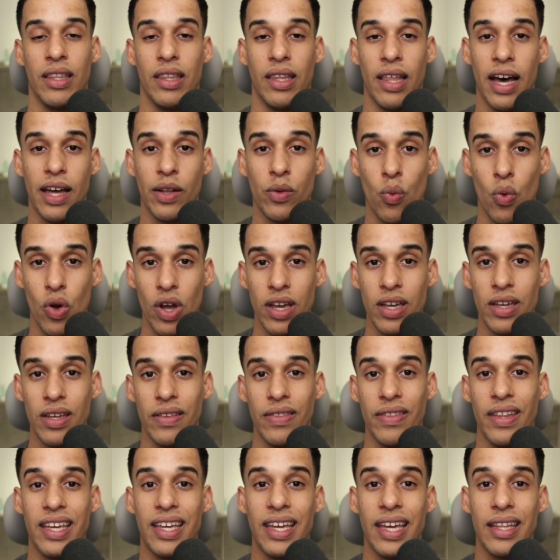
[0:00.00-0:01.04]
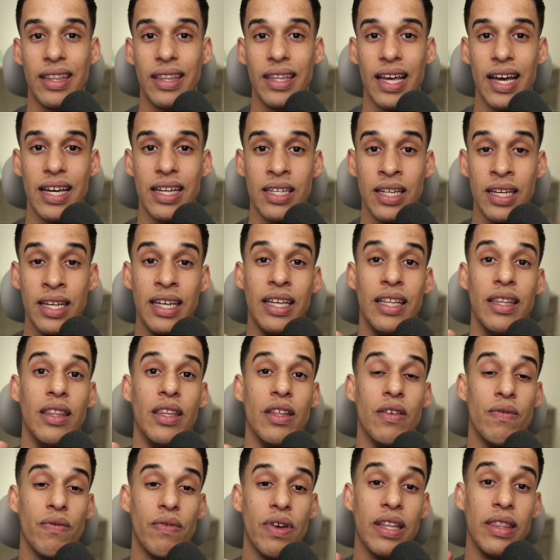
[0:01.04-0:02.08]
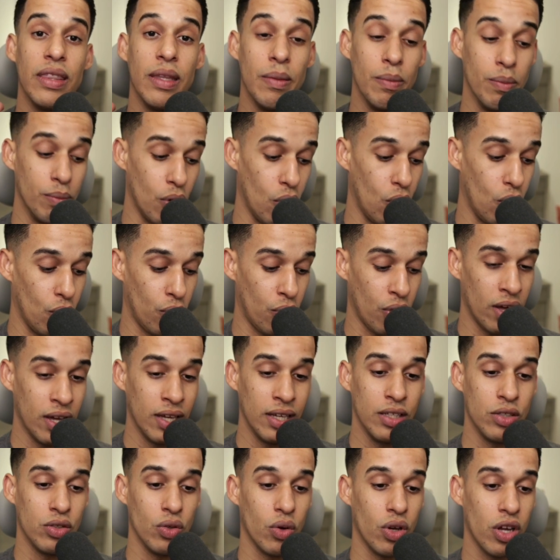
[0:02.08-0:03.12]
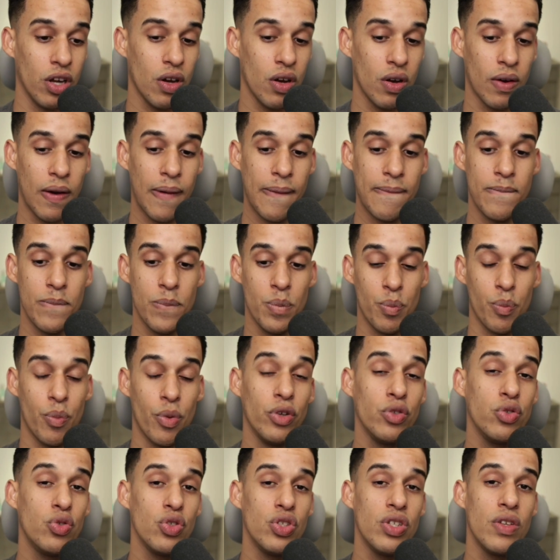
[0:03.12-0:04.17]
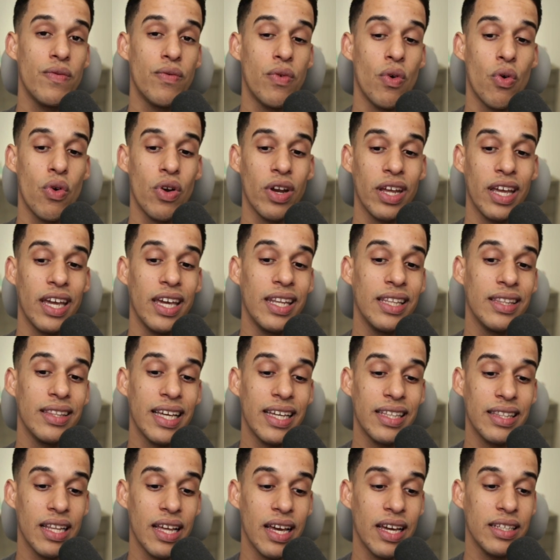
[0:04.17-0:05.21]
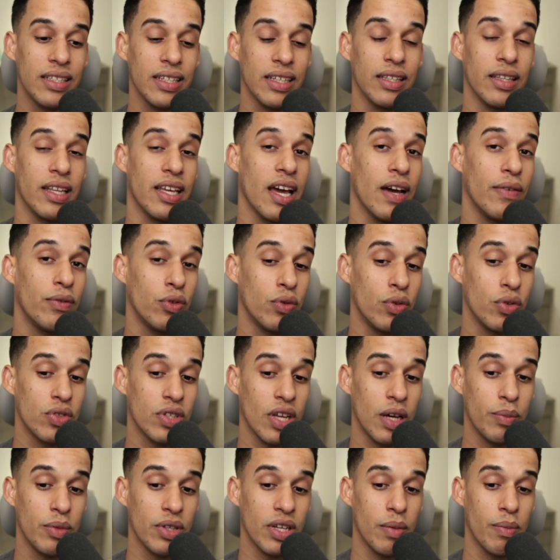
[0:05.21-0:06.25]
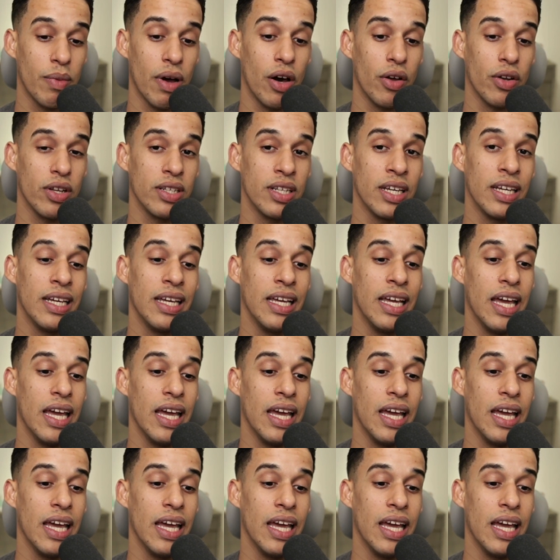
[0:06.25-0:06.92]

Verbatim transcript: That way, they cannot defend them both. So here, pawn to g4, hitting that knight, they have to do something about it.